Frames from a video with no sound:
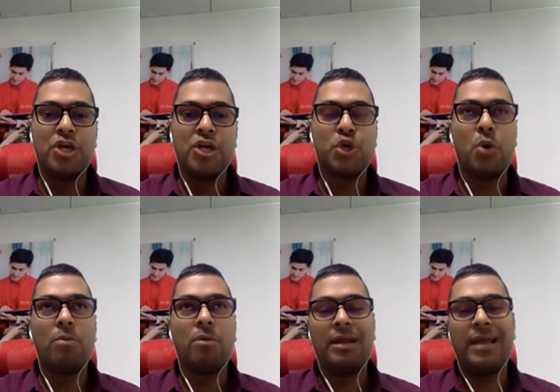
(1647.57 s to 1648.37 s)

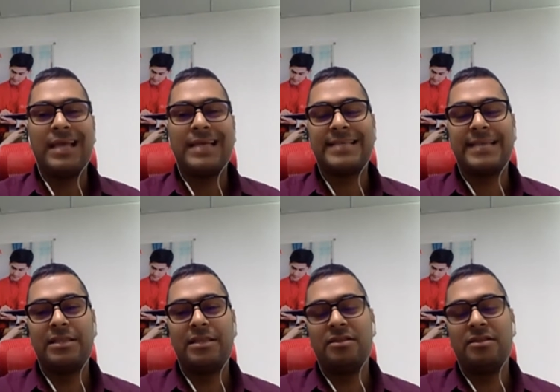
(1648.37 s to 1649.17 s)
So, like I said,
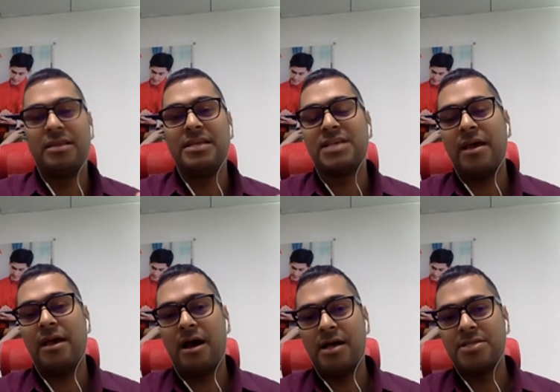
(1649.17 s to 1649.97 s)
the things I
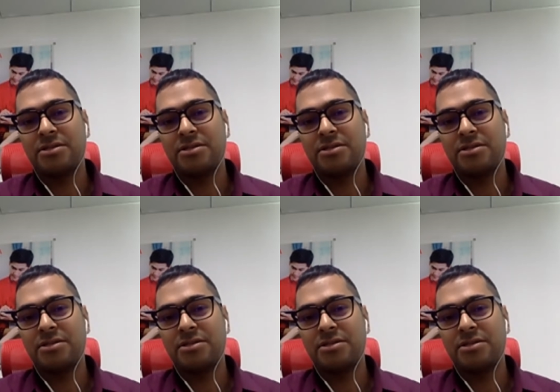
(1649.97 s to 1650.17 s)
asked